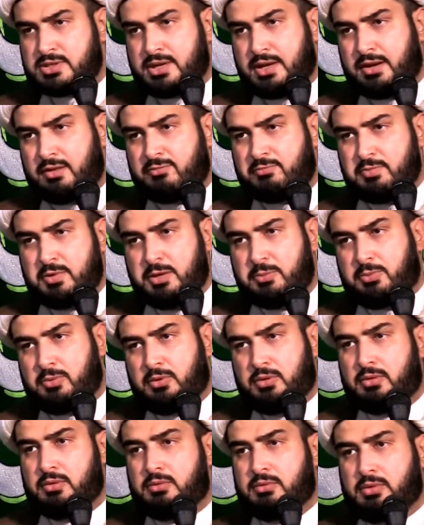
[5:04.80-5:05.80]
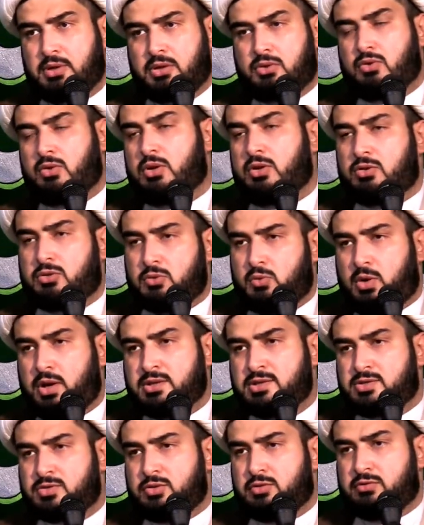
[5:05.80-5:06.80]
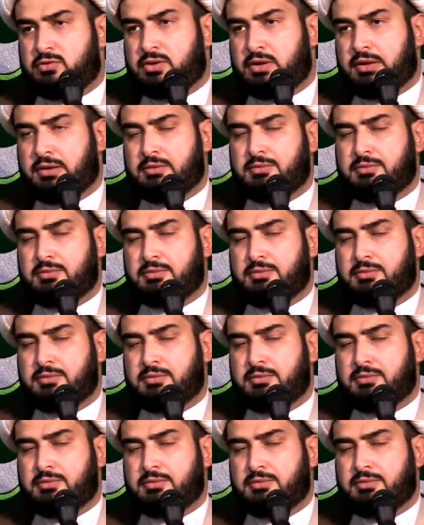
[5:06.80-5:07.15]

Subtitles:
of people, according to one survey,